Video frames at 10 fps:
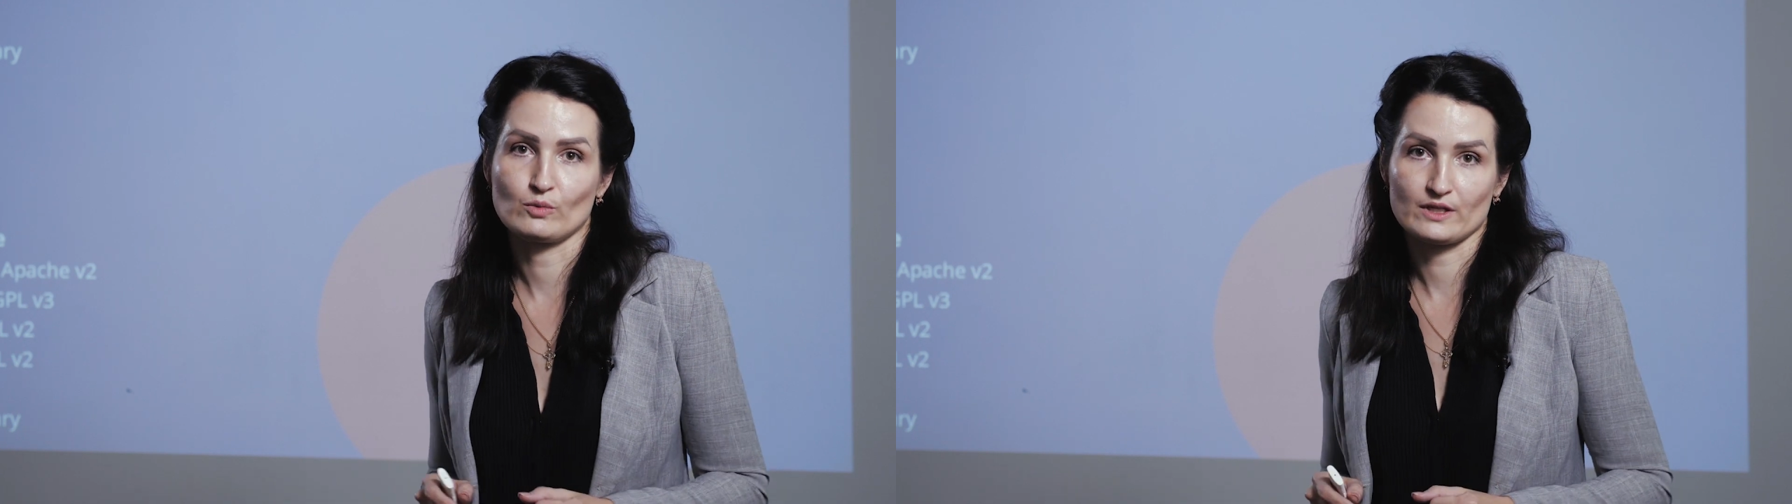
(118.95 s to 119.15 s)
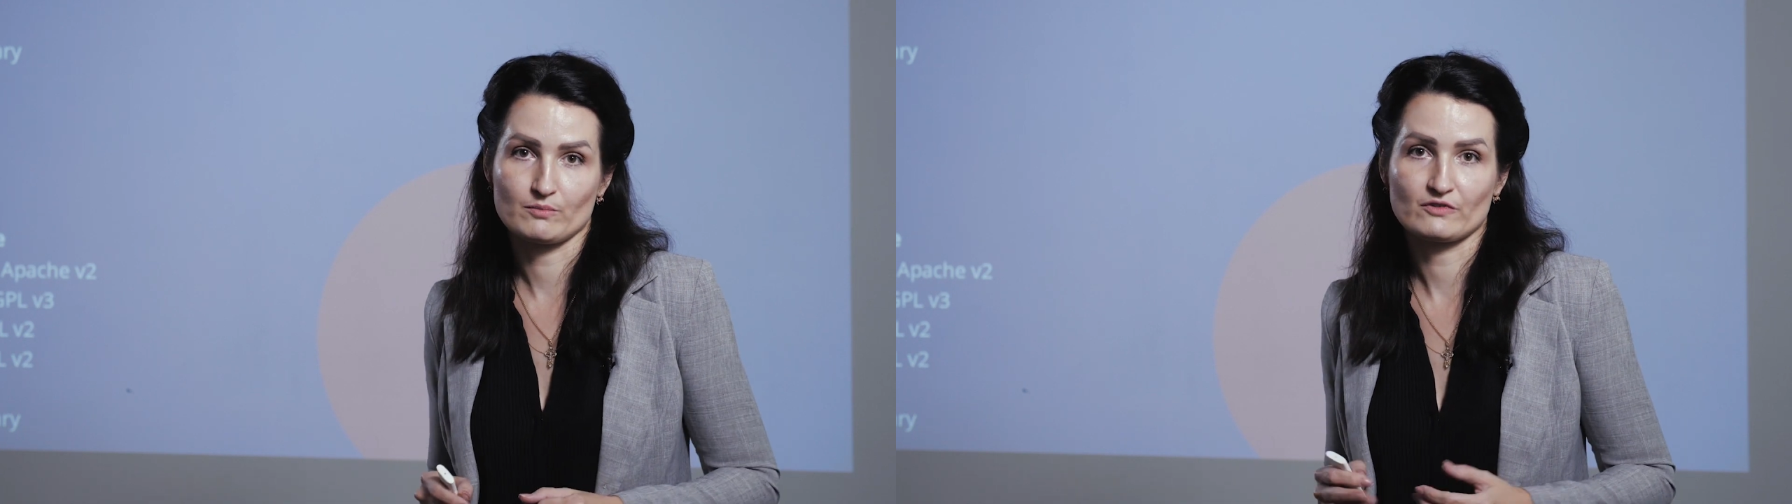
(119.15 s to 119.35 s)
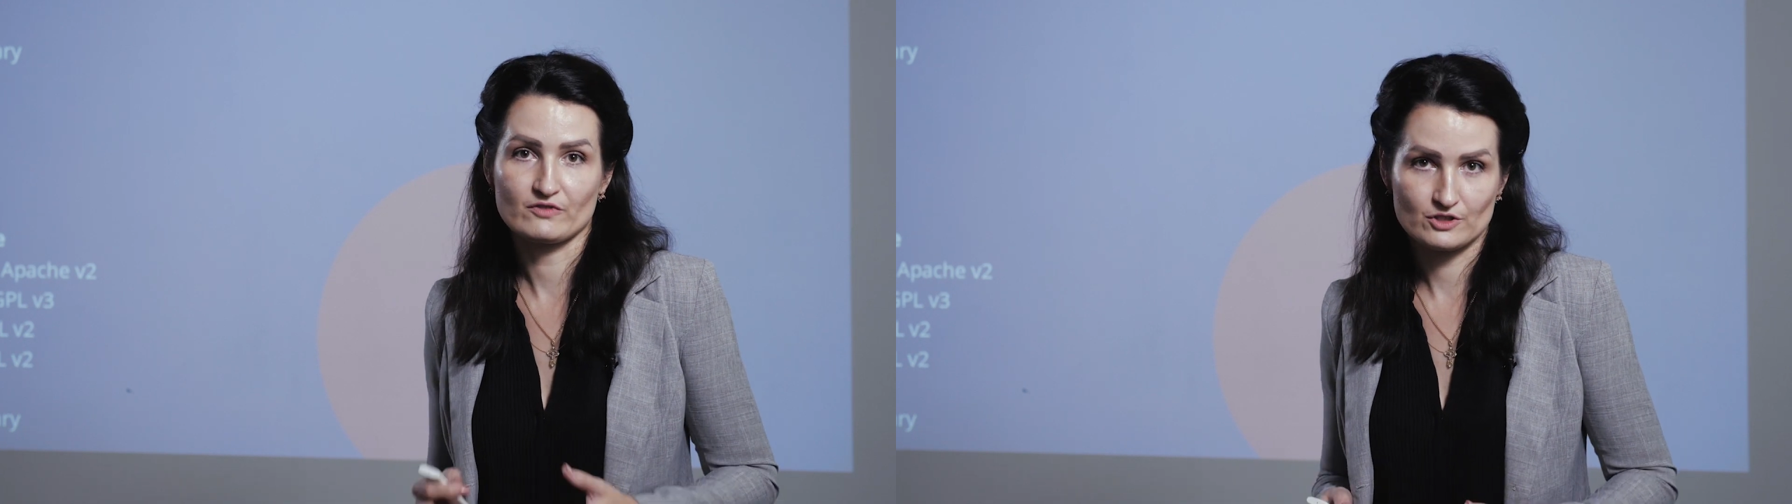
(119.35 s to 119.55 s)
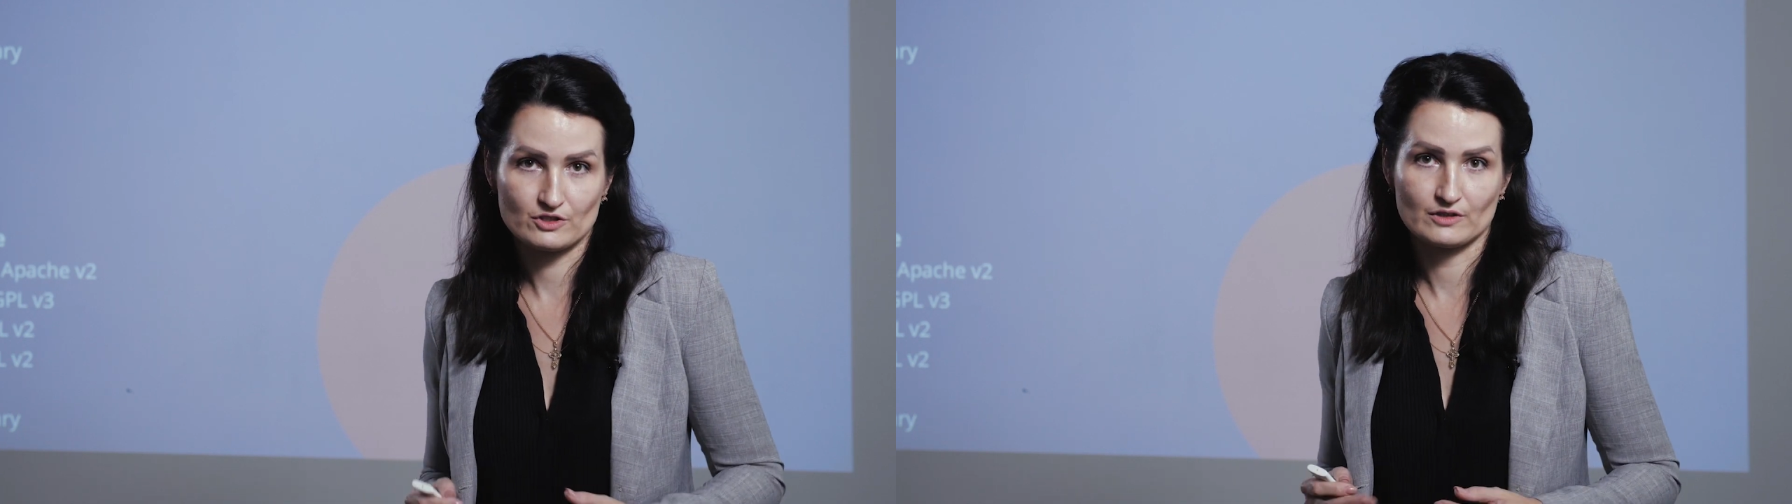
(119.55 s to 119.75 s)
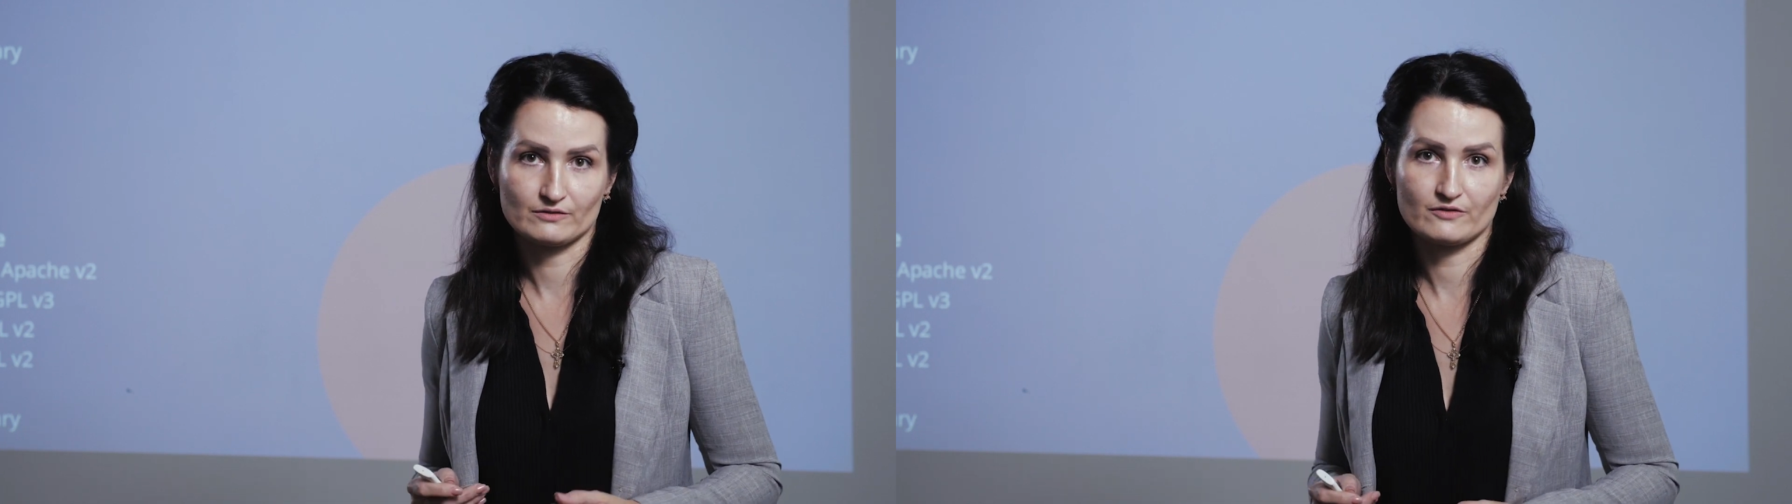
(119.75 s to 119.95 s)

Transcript: with professional